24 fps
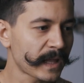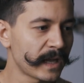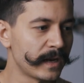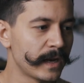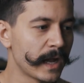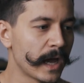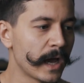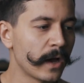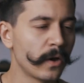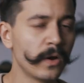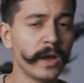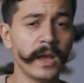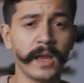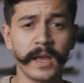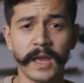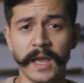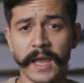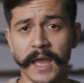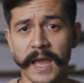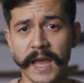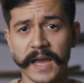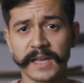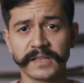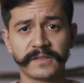Now,
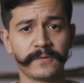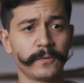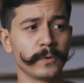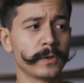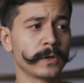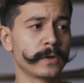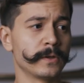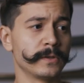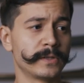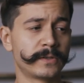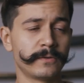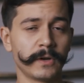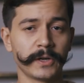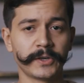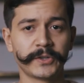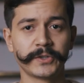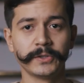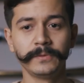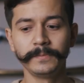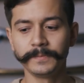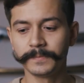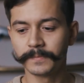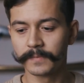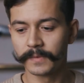as for the
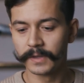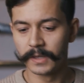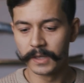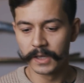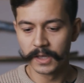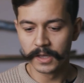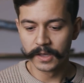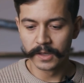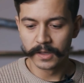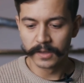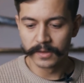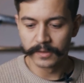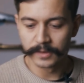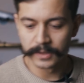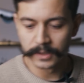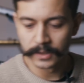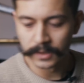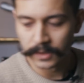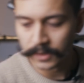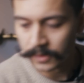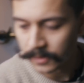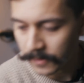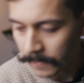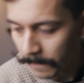construction,
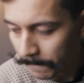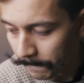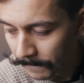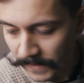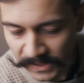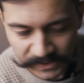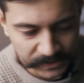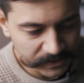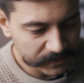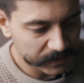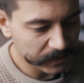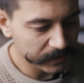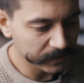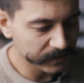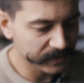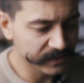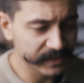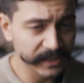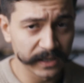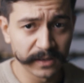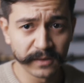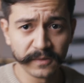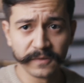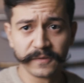the musket
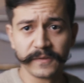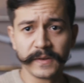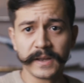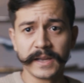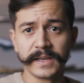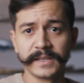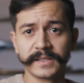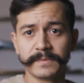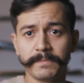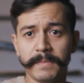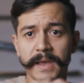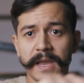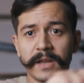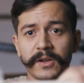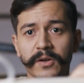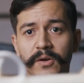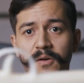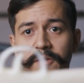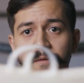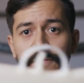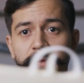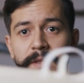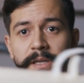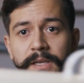itself is made
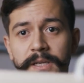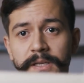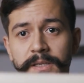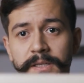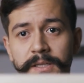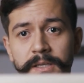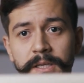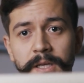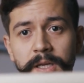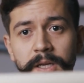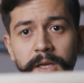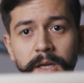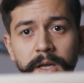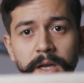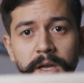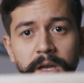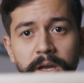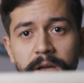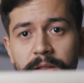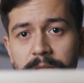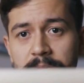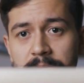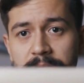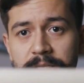of this
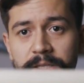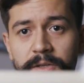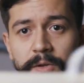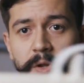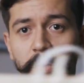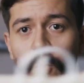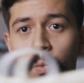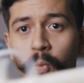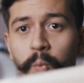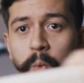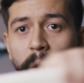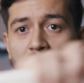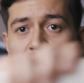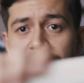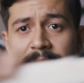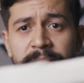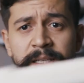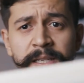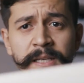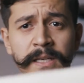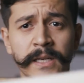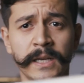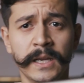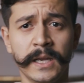
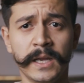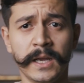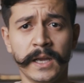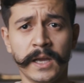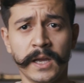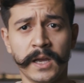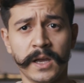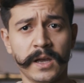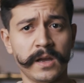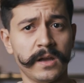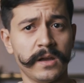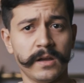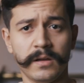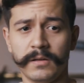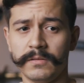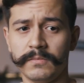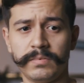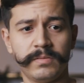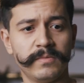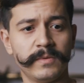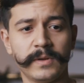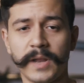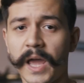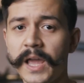white
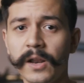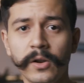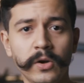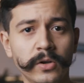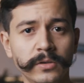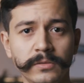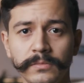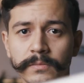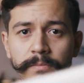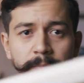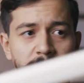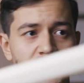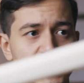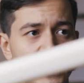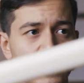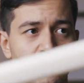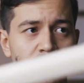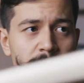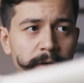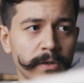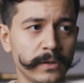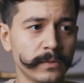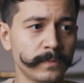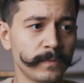nylon
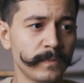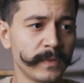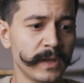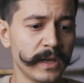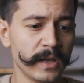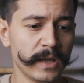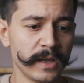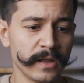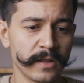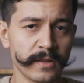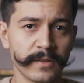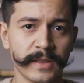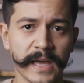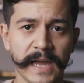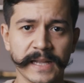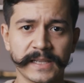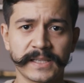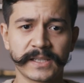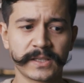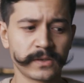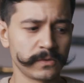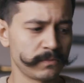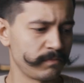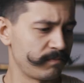material.
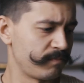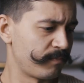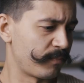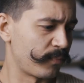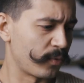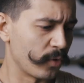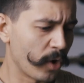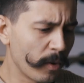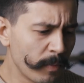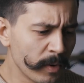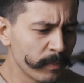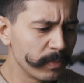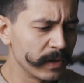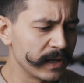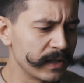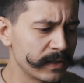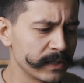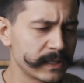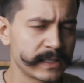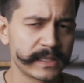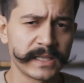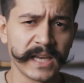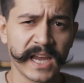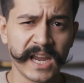That's probably
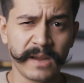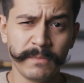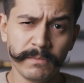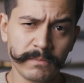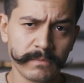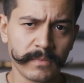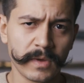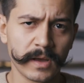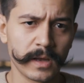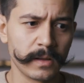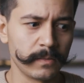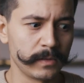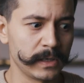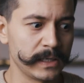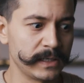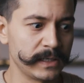the same, at